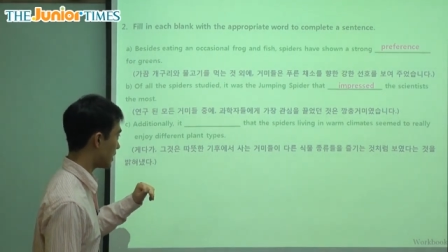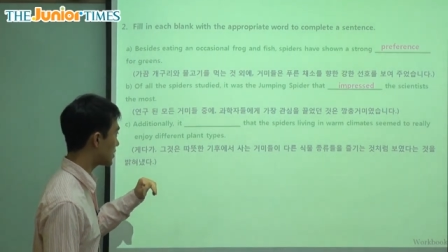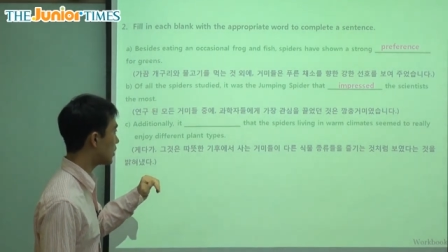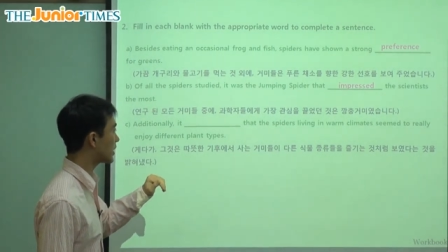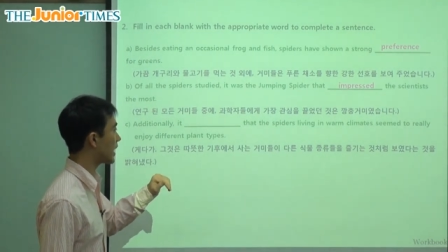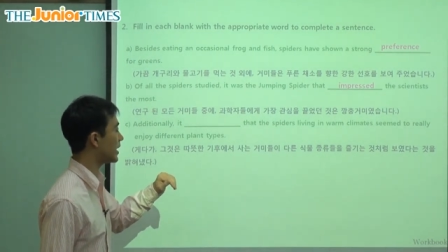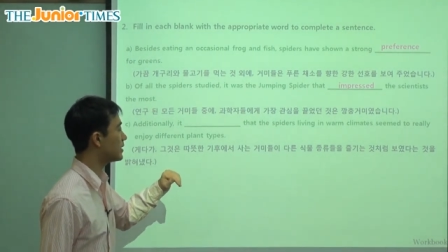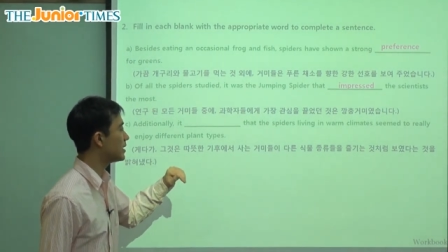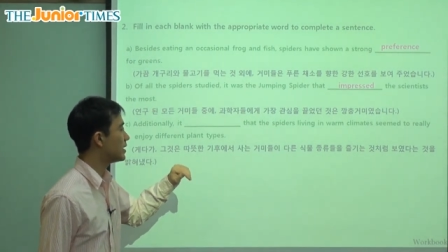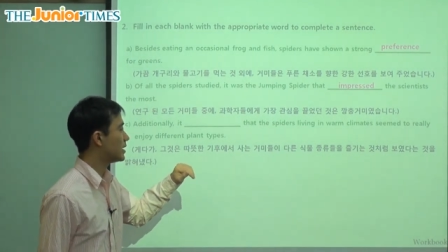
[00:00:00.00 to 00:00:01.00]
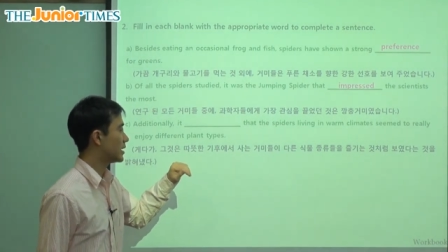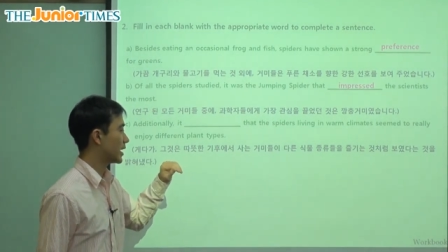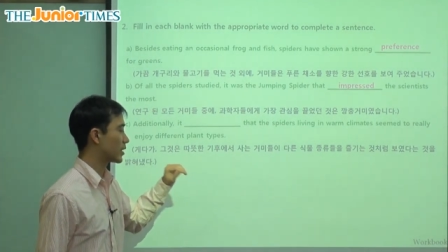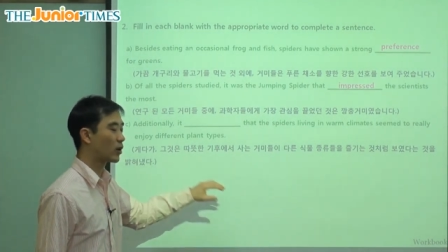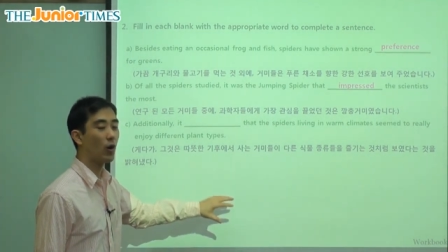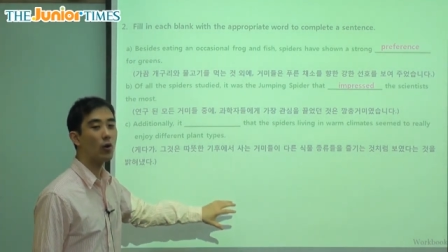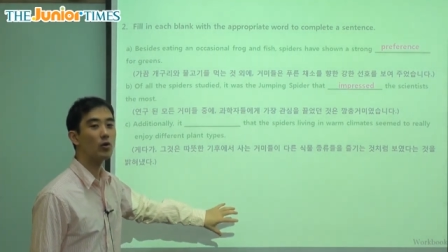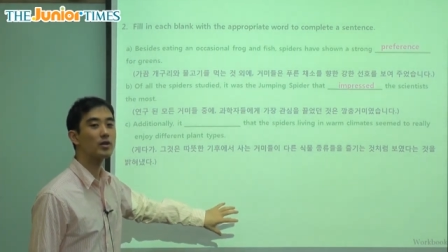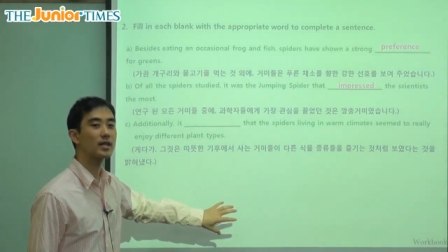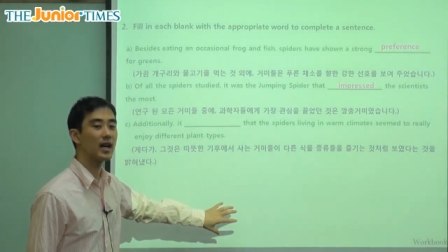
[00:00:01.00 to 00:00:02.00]
So again, in
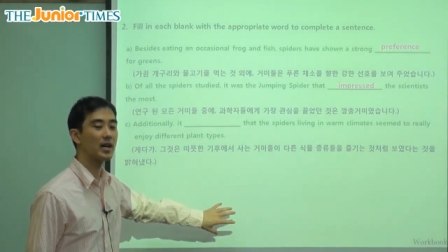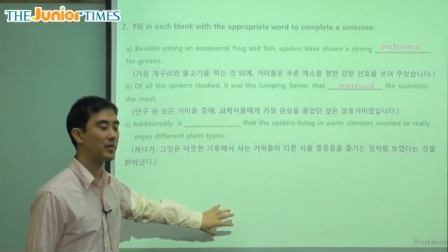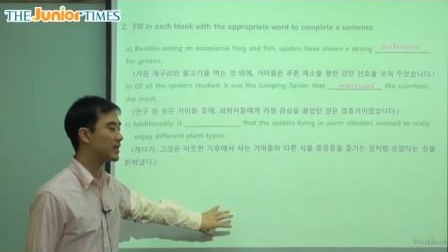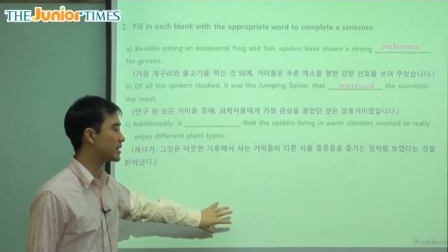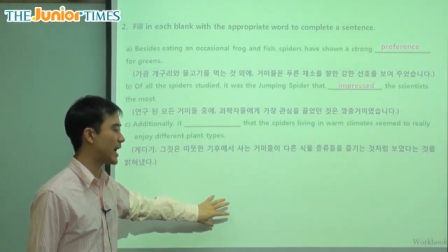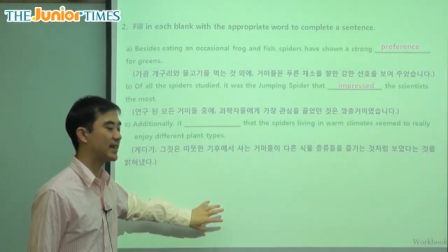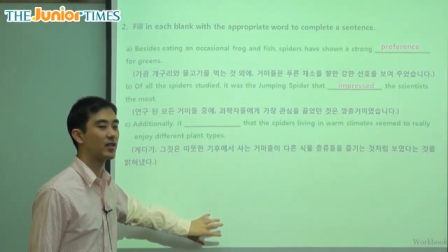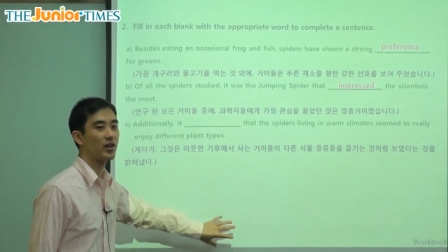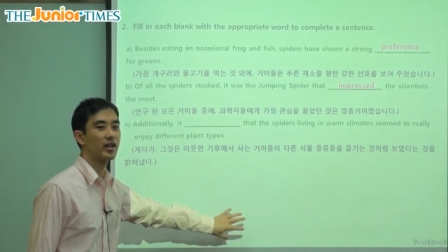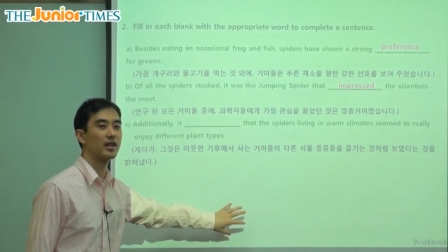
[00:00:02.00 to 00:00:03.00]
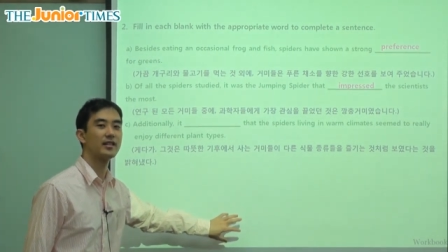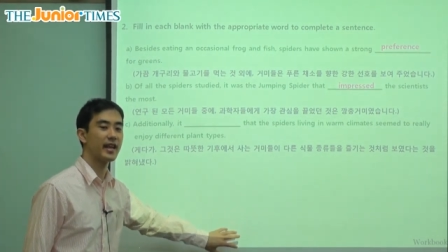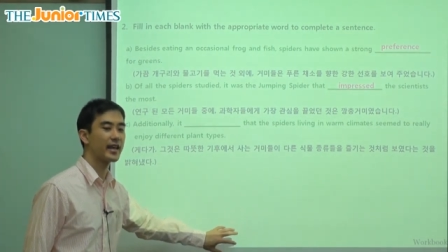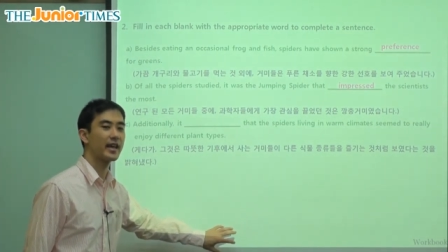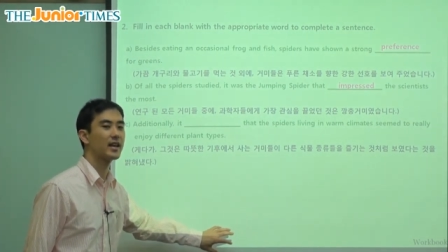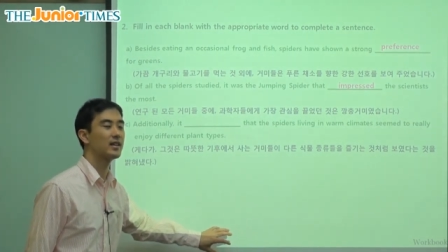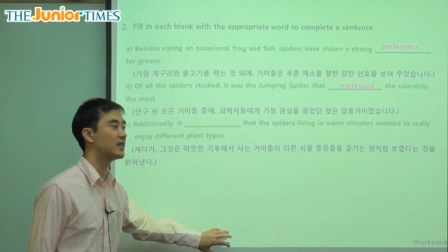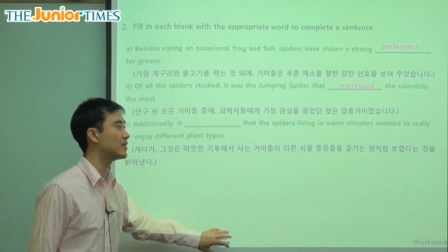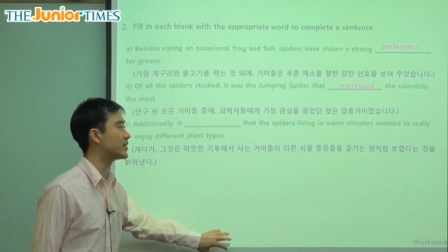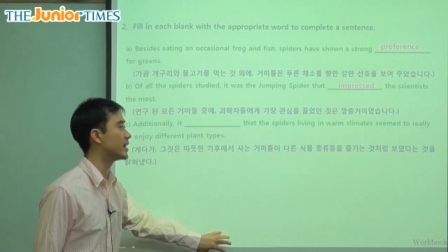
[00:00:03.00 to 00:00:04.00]
cold climates, Antarctica, they cannot
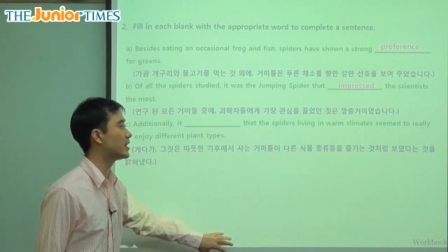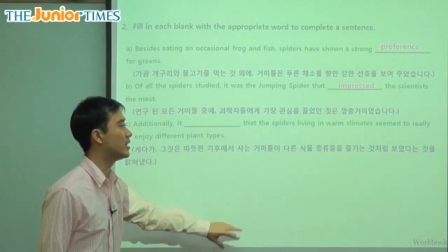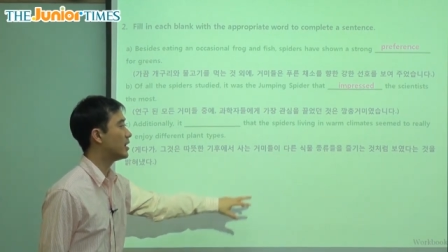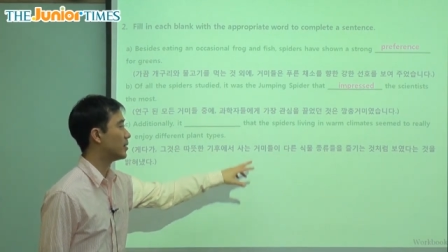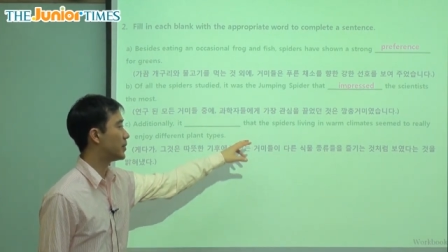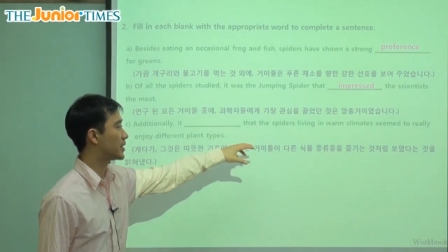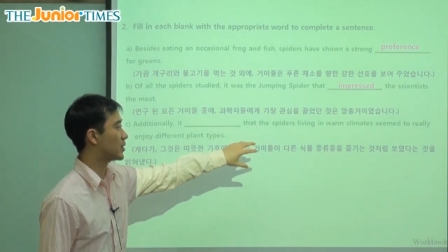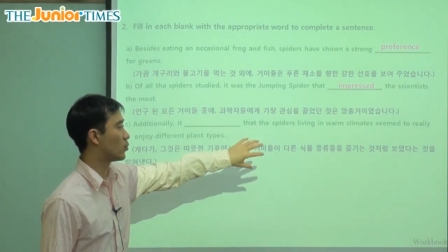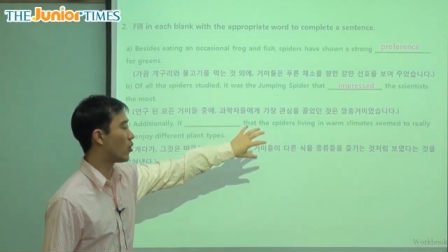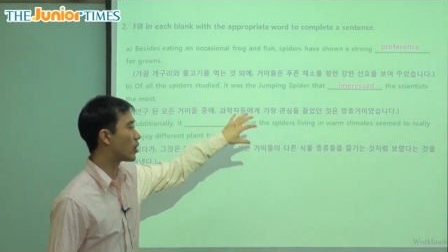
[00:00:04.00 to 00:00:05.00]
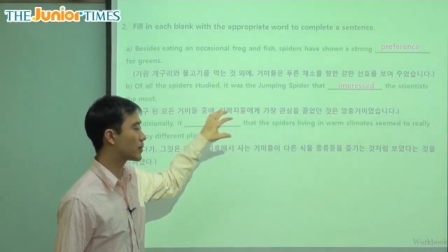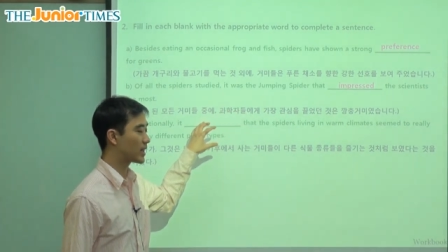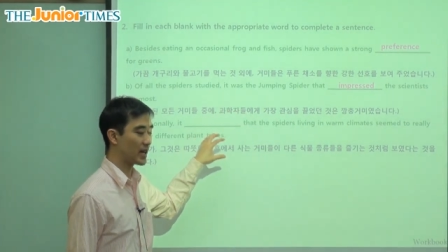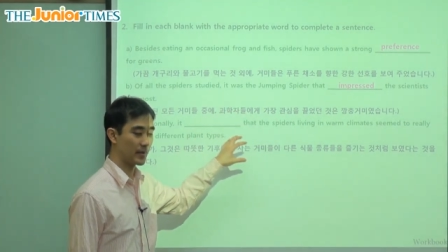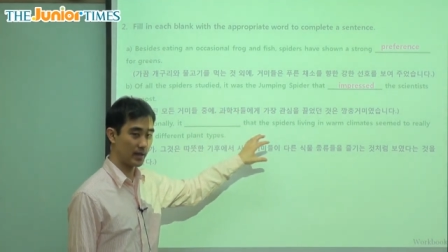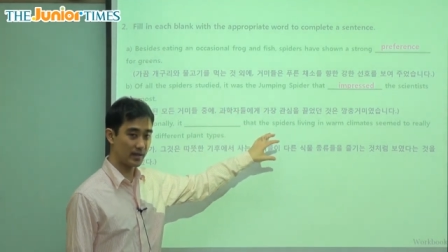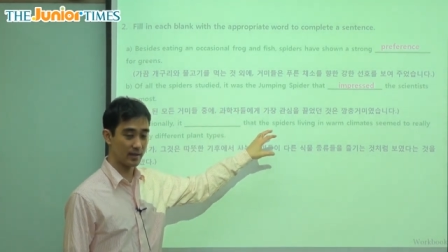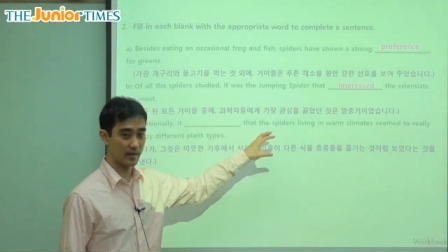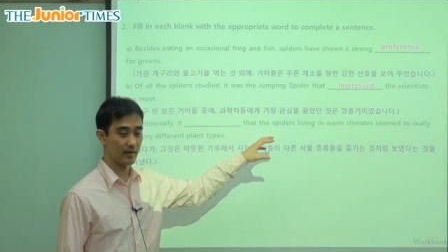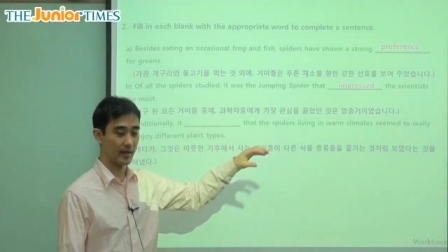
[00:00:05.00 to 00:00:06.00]
live there, but in warm
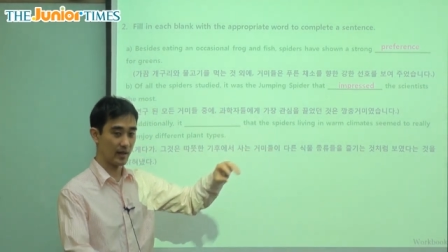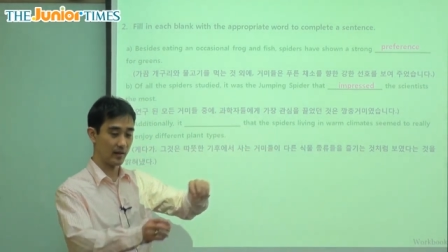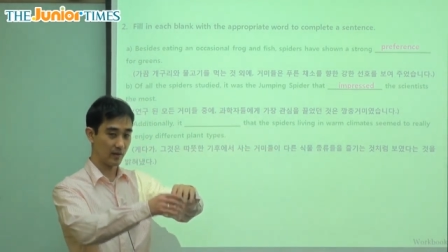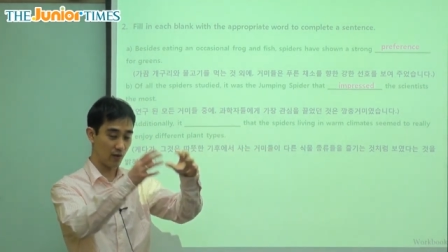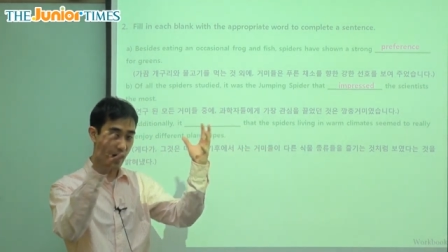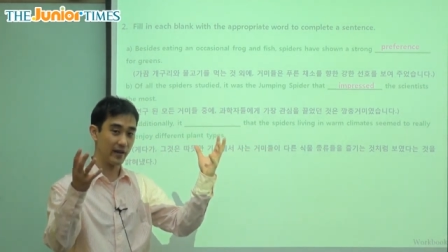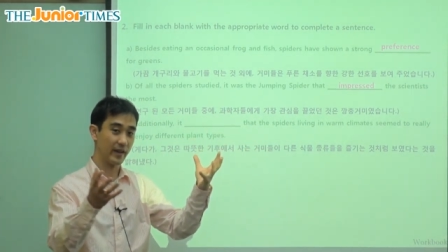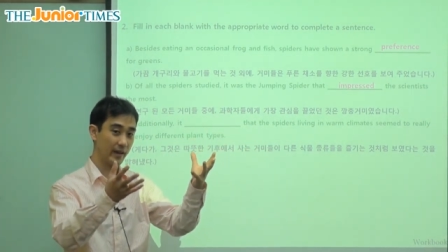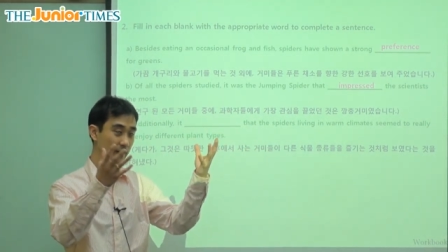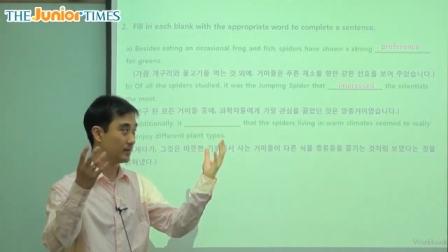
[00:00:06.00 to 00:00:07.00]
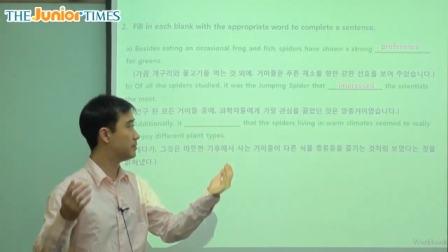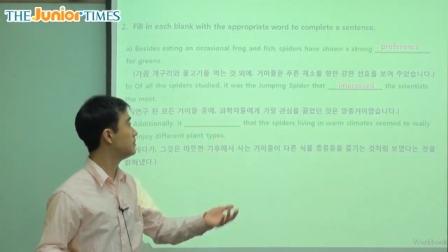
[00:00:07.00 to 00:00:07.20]
climates, they're thriving,